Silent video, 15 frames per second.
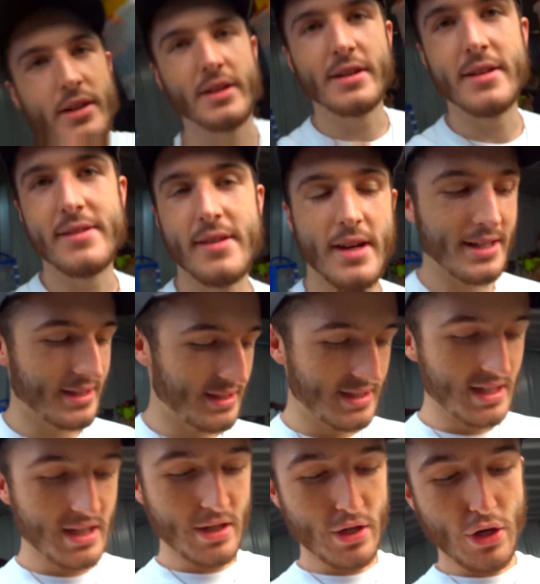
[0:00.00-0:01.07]
Because I
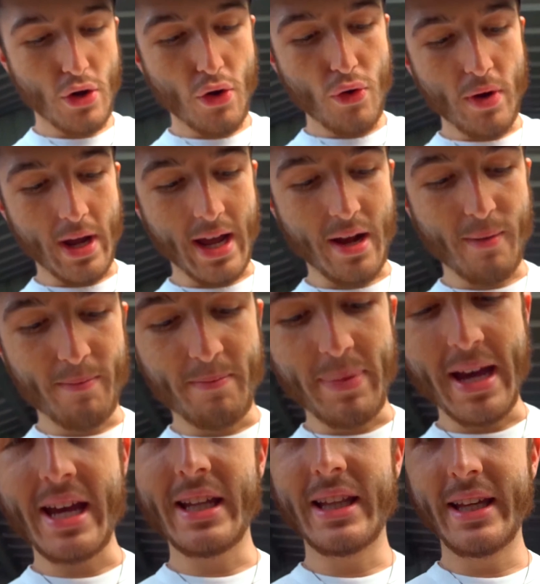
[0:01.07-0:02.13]
didn't know how
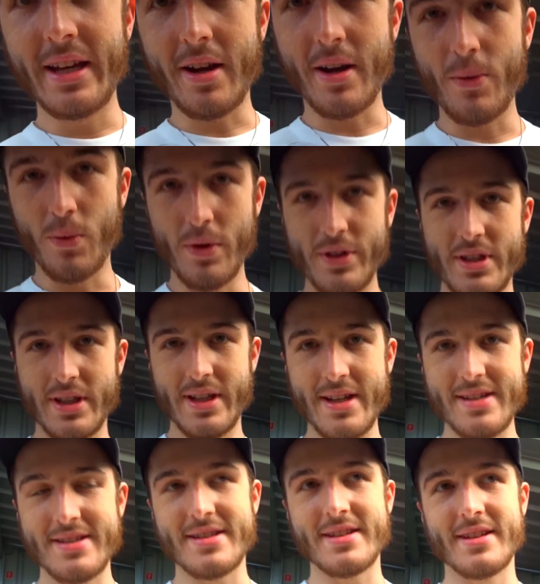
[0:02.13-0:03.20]
badly I wanted
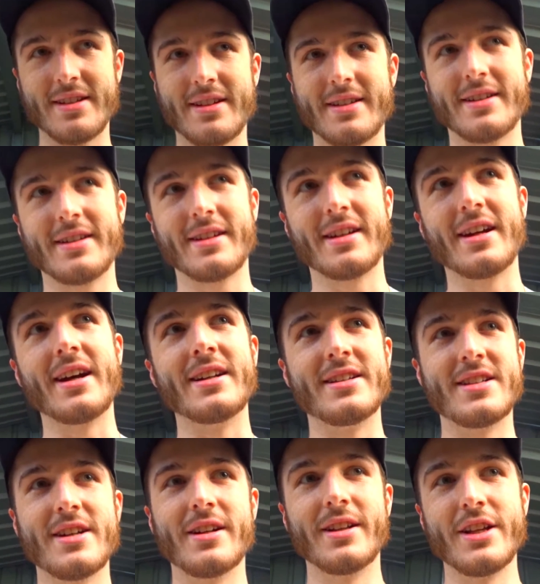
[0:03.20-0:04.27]
this
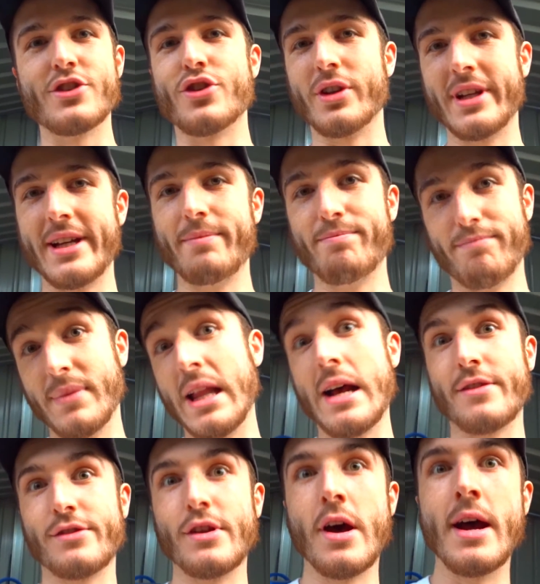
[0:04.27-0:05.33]
until literally
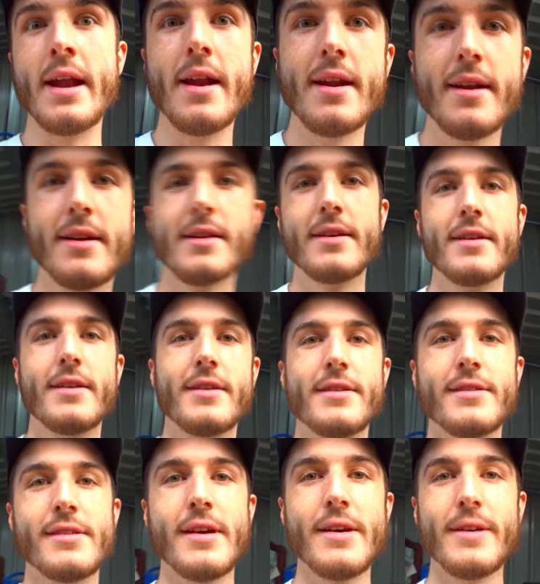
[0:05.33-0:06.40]
last night.
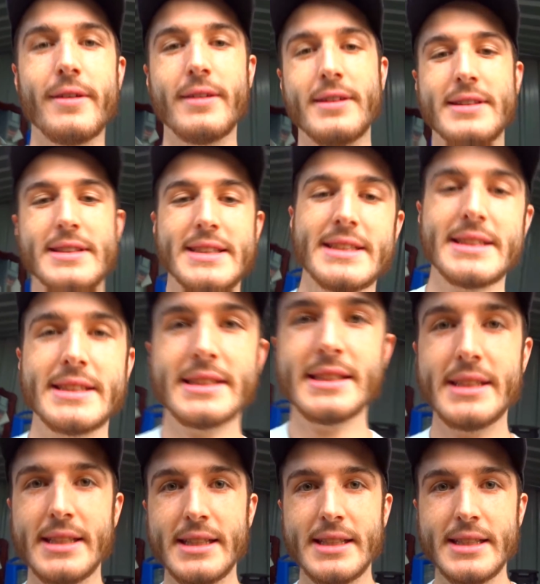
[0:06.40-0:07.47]
So,
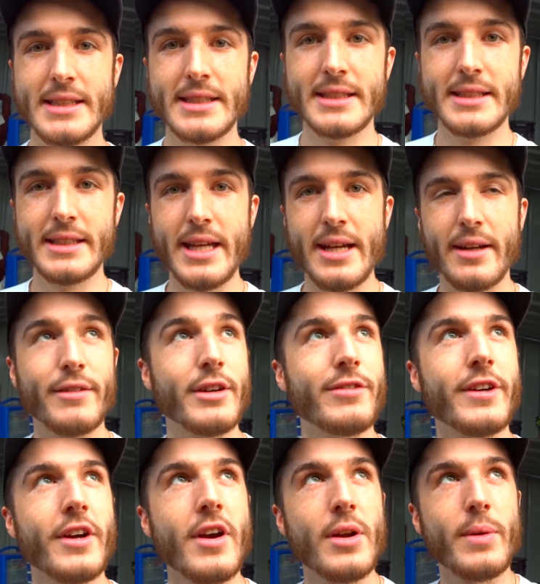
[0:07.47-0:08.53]
yeah, I've got to
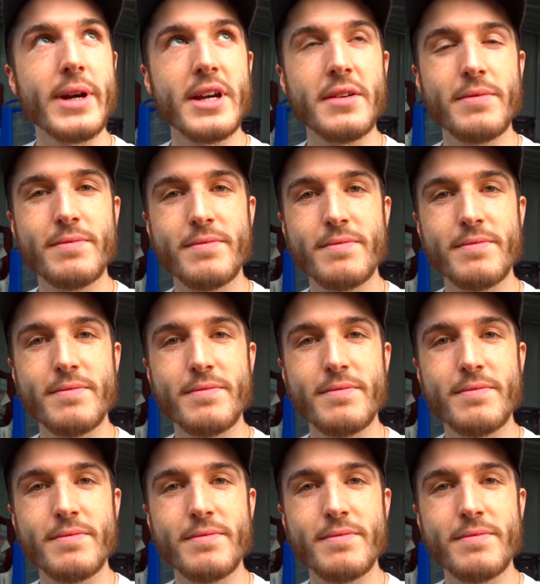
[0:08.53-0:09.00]
figure out a way.